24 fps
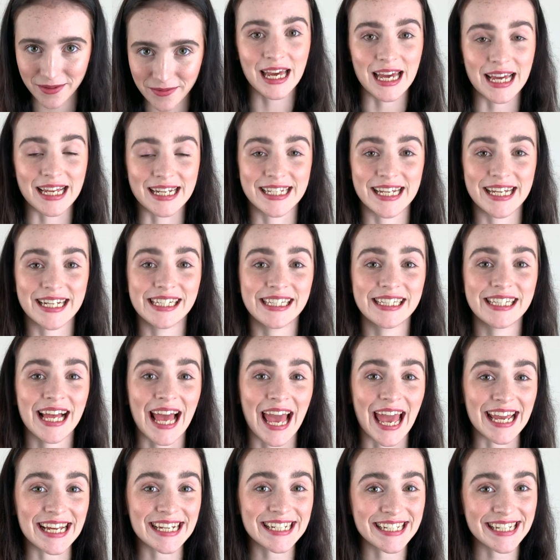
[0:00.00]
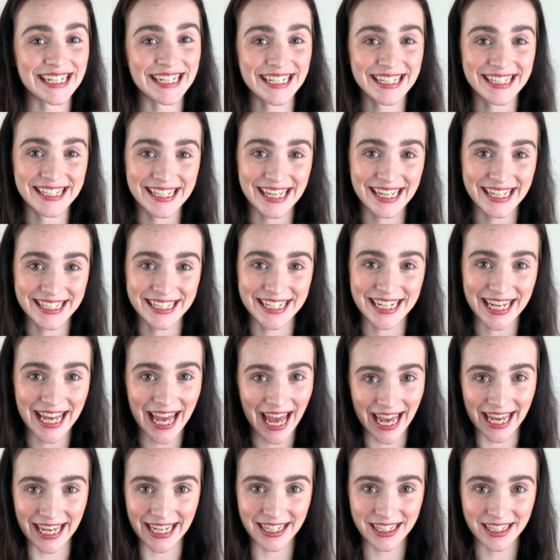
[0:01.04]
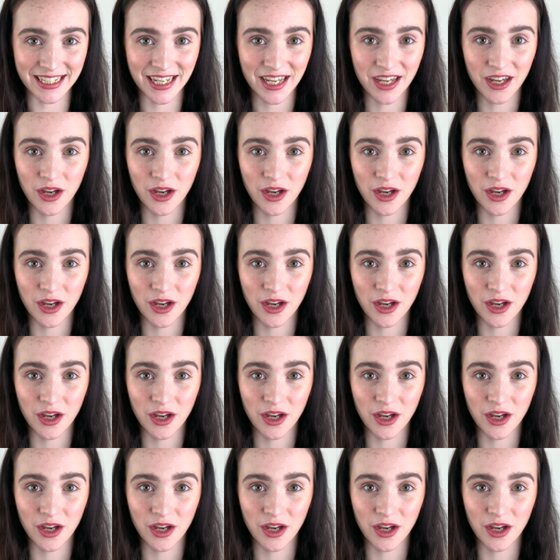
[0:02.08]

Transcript: Until 1868,